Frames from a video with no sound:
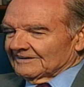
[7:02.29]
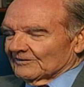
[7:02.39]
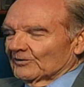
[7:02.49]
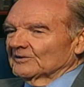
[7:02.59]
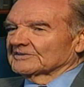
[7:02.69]

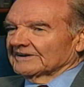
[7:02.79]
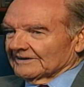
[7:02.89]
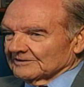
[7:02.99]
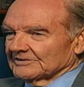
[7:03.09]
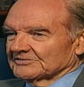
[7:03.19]
all
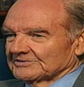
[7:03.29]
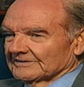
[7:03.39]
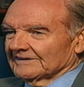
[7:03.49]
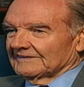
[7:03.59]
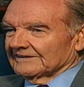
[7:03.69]
ten of us
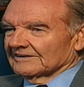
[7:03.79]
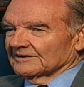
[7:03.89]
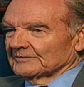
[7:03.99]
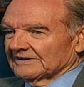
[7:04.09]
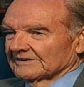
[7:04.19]
joined the
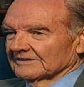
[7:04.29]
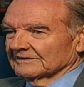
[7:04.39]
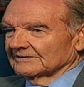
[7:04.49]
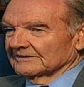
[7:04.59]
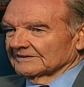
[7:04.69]
Army Air
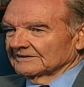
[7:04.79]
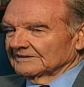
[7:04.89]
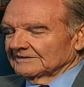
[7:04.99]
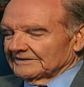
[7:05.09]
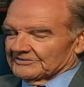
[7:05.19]
Corps.
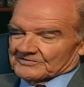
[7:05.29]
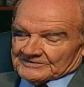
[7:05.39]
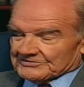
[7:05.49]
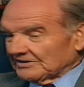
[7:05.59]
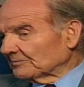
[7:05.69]
It's
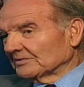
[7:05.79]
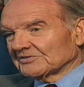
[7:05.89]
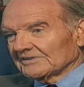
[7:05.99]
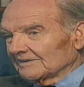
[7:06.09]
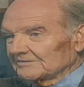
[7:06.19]
the
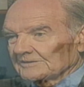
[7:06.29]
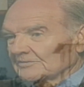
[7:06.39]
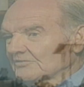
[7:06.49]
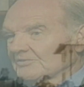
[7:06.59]
cheapest I've ever